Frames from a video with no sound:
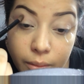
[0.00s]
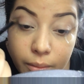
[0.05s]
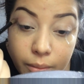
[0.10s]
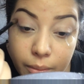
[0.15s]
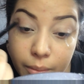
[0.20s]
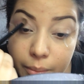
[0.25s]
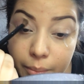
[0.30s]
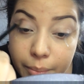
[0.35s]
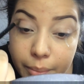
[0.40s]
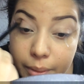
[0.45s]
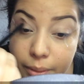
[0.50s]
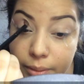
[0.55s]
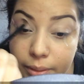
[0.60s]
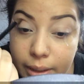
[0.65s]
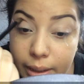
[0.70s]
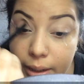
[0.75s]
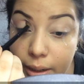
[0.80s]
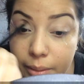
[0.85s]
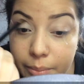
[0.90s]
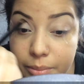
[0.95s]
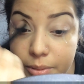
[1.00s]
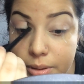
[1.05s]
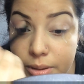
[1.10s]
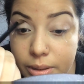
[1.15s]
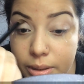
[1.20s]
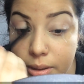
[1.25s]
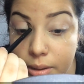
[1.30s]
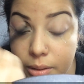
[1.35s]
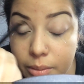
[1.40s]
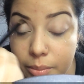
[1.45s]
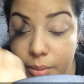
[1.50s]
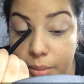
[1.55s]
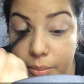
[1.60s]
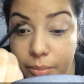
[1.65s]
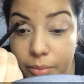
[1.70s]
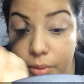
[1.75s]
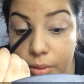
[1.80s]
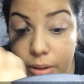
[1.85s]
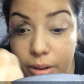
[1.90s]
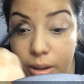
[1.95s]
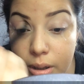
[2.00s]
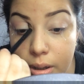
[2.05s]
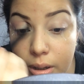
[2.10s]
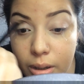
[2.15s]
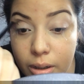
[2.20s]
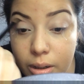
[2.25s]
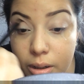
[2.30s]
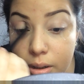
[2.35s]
I'm going to build that up just a little bit more.